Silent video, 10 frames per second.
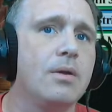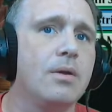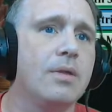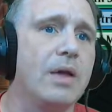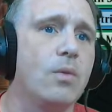
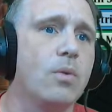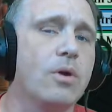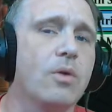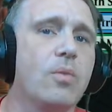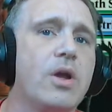Like
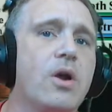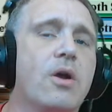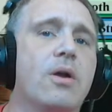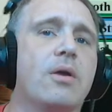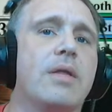we
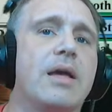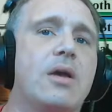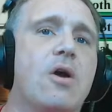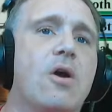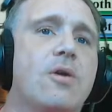are like
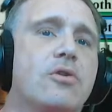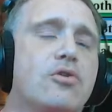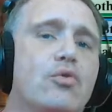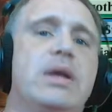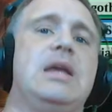hard
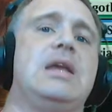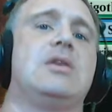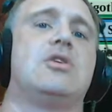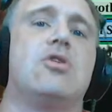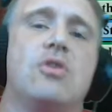
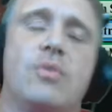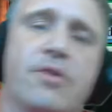green. Don't know what our